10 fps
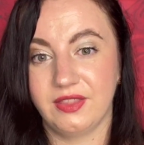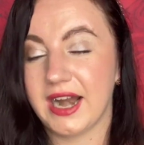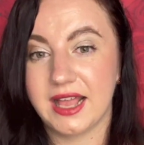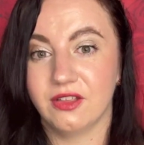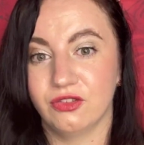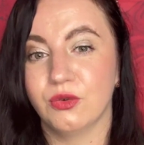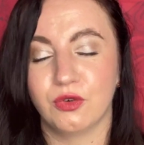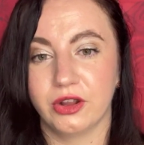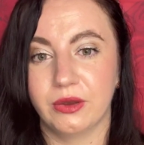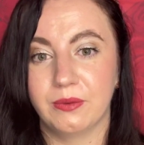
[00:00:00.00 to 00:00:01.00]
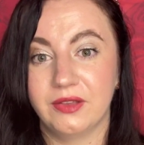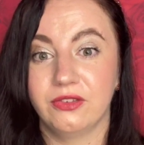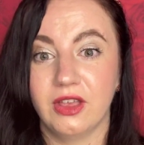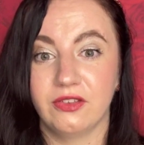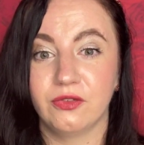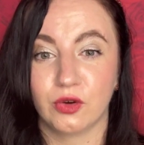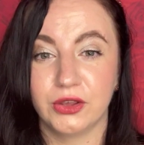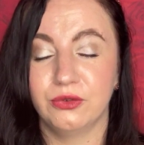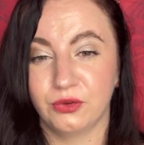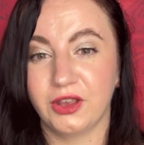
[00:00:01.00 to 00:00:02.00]
that I can do for you is
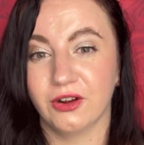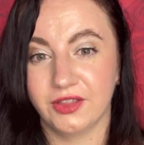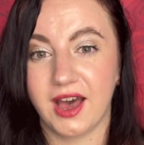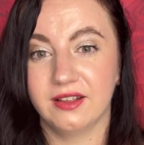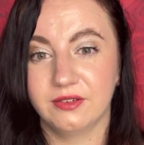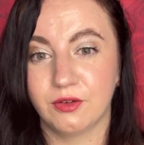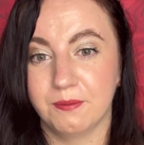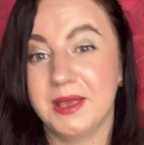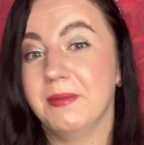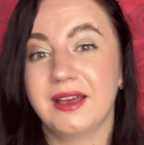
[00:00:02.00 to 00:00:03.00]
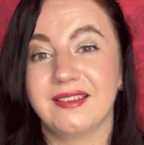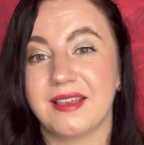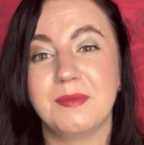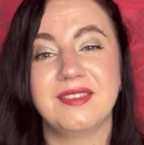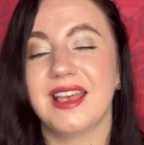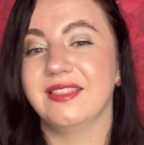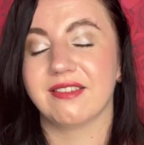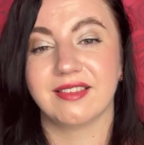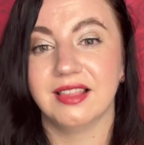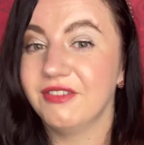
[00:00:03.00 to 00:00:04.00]
for you to hear that from me, because I'm saying
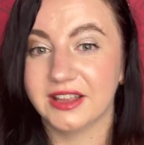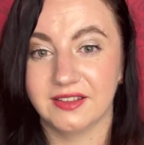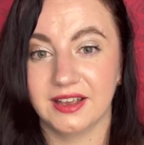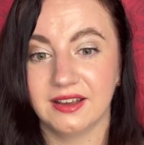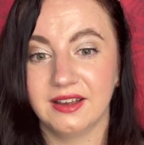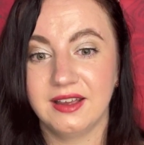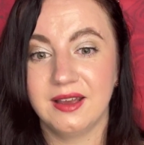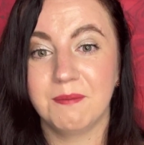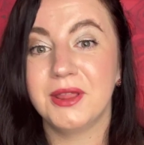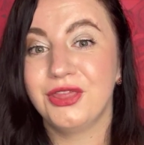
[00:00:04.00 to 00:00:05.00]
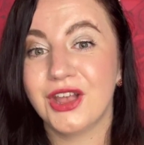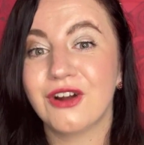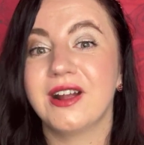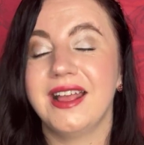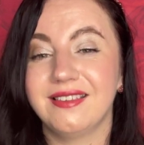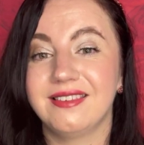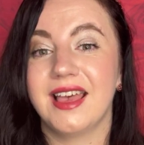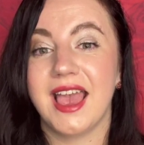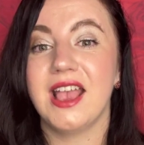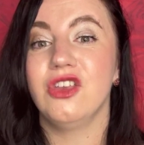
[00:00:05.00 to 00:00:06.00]
this lovingly. But there
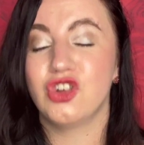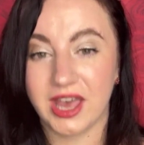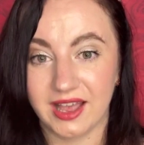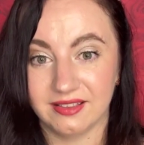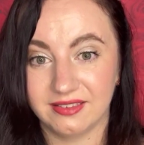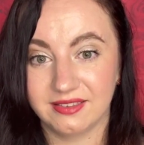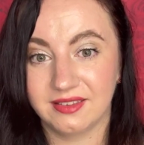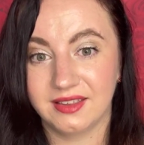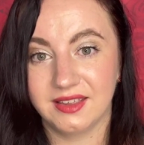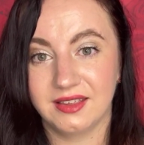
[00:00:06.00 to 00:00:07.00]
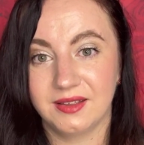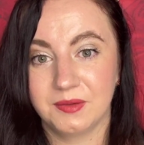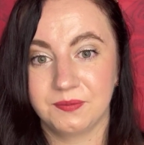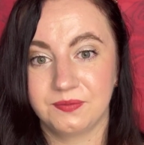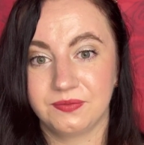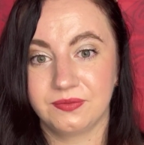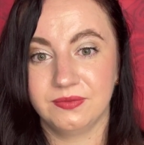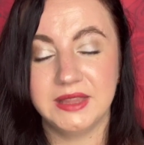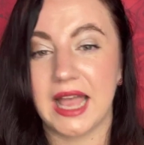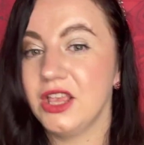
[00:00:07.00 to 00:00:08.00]
is a chance
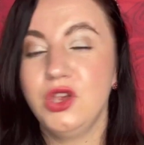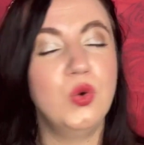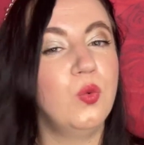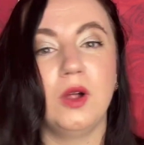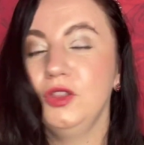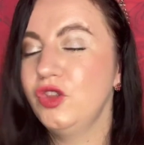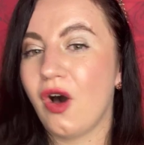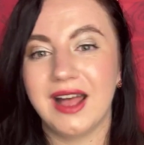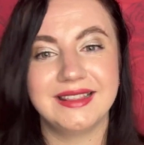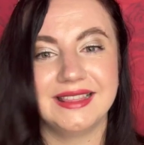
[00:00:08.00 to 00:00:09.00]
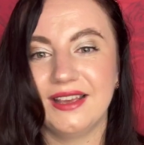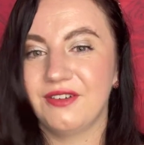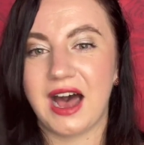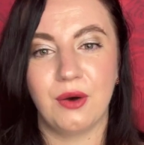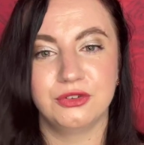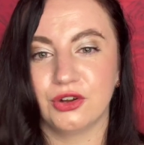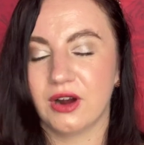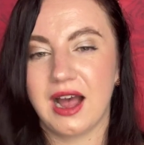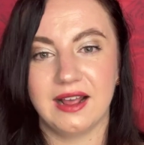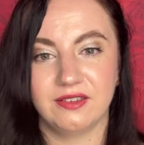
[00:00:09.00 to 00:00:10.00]
that you will not live out
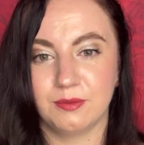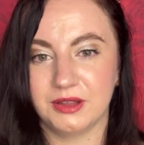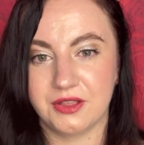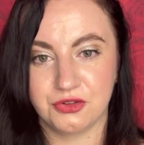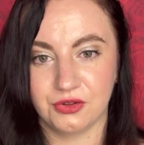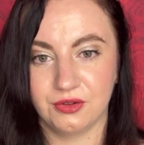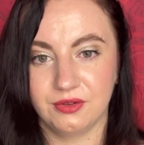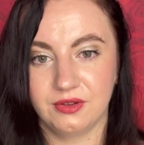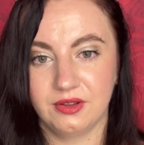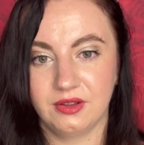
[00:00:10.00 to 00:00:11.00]
your highest potential.